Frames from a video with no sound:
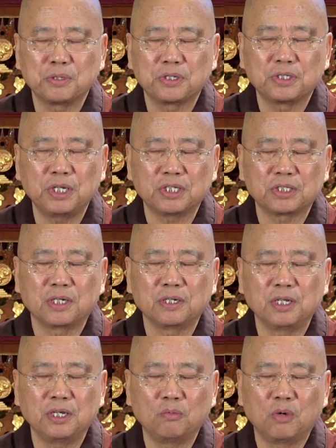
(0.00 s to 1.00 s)

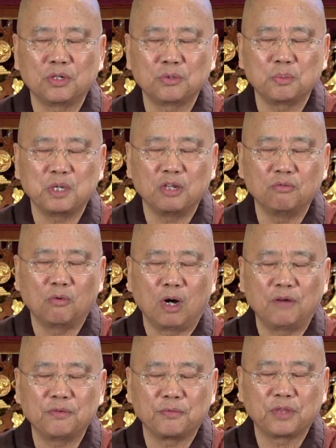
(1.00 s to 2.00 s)
persistently want to be
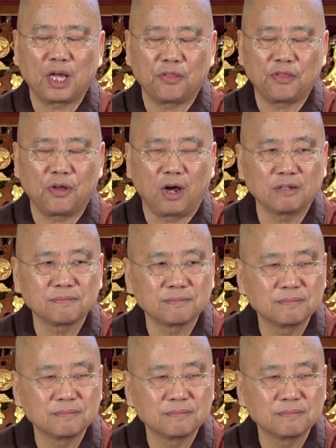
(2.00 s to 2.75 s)
involved with that thought.